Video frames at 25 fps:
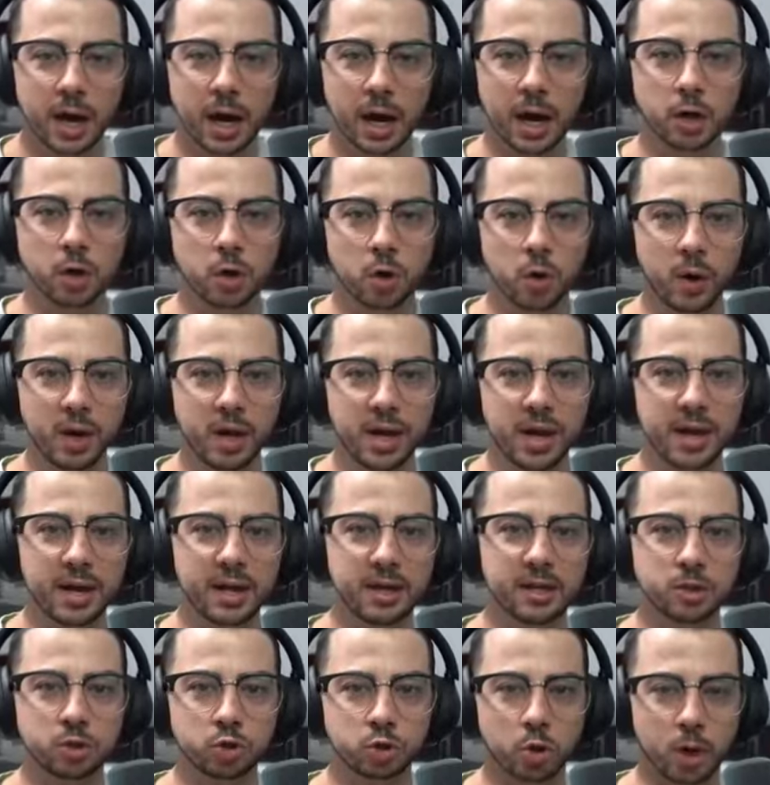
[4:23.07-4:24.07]
I go
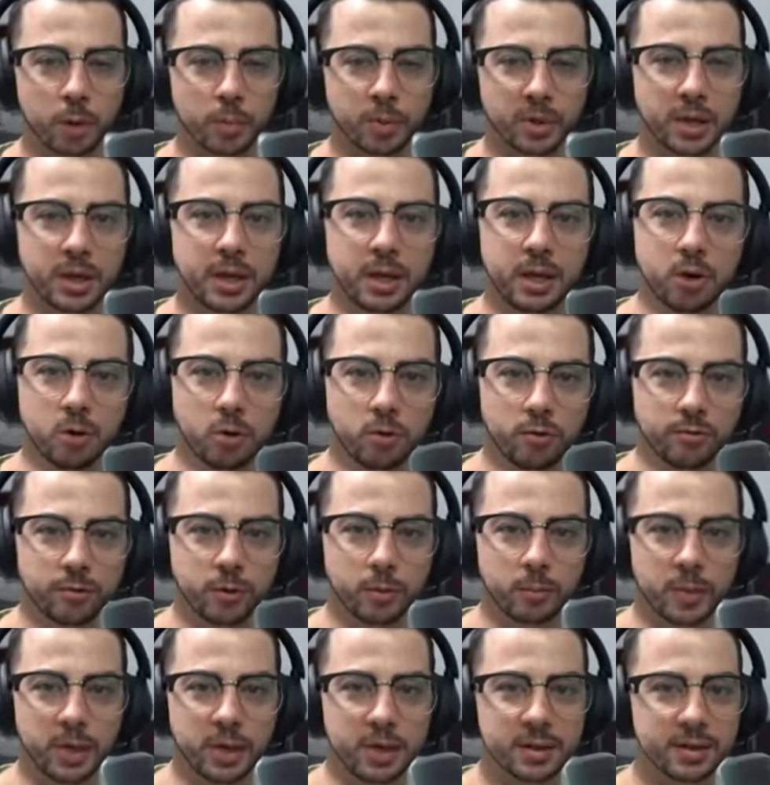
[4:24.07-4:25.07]
ahead and drop a heal for
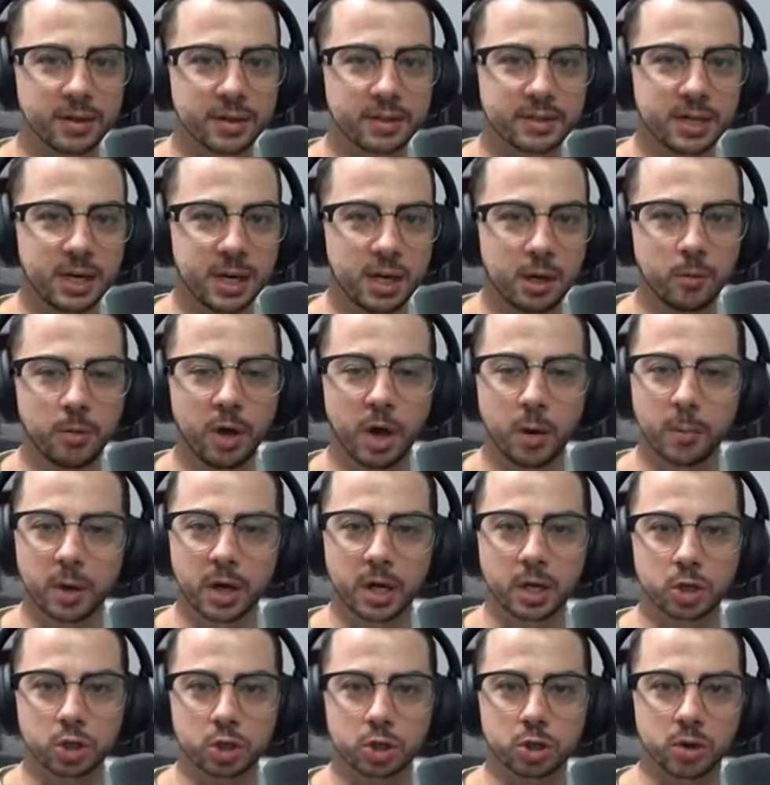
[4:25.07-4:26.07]
me and the team,
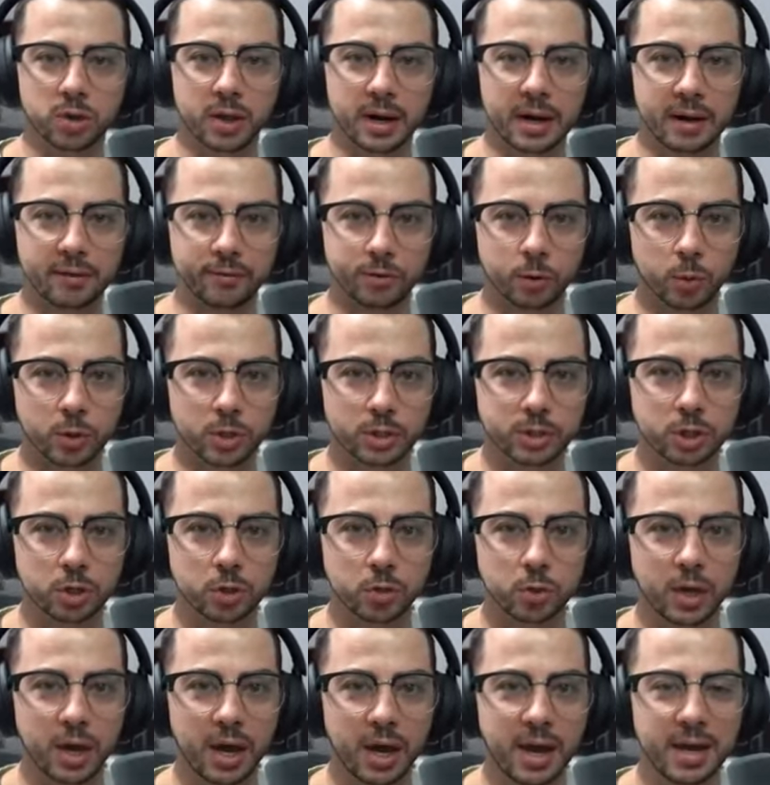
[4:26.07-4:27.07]
making sure that everyone's
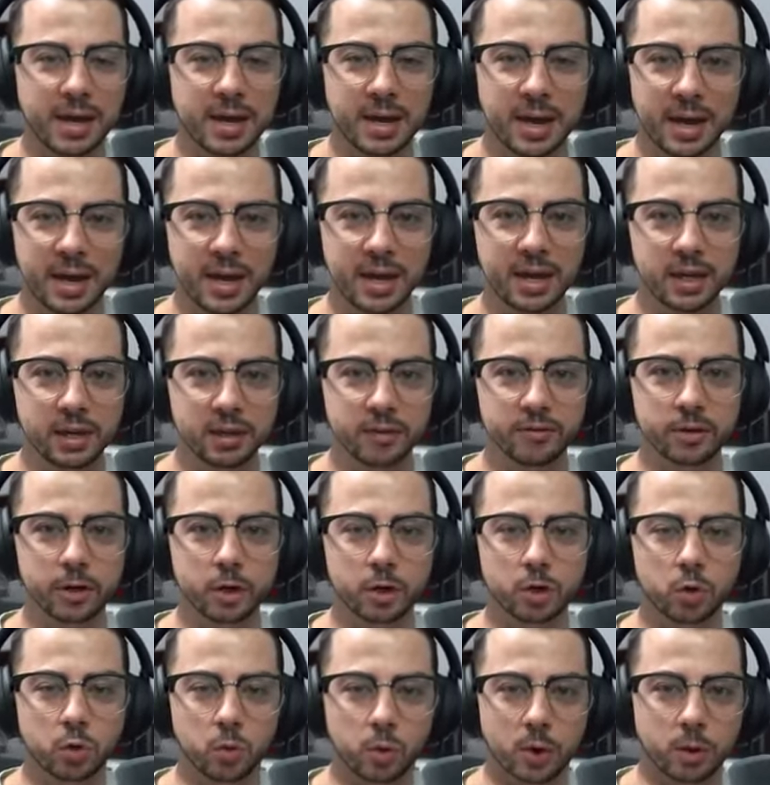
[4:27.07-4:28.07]
okay, and give it a
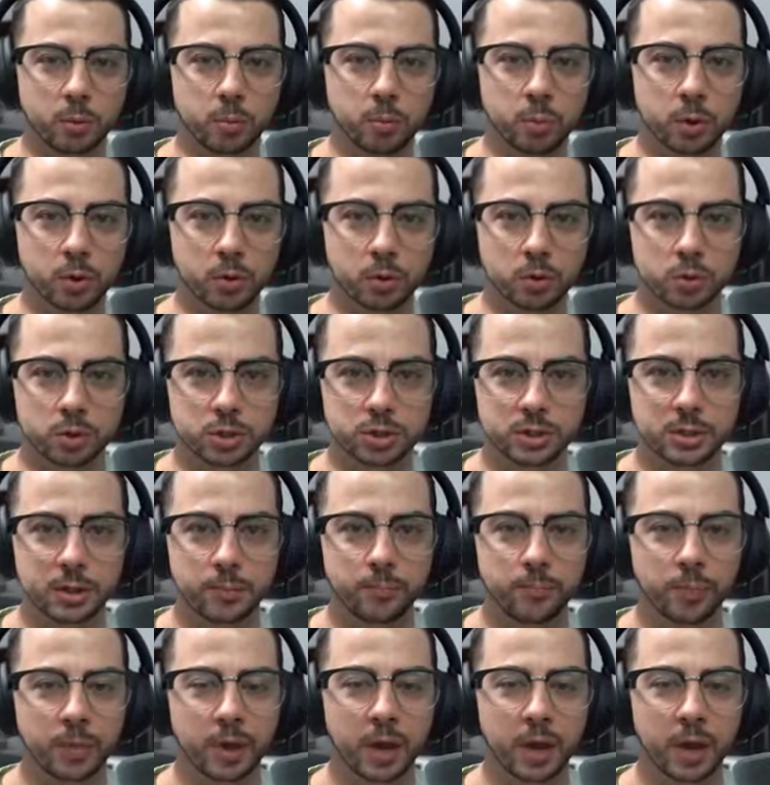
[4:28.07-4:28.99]
quick boost.